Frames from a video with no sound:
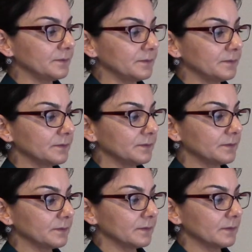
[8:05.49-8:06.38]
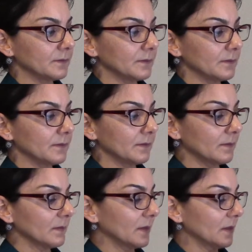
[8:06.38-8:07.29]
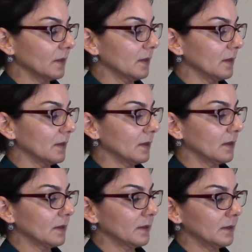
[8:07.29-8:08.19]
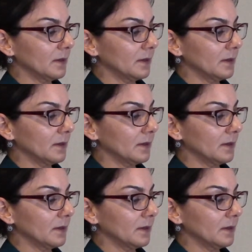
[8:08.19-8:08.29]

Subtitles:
Nothing is said.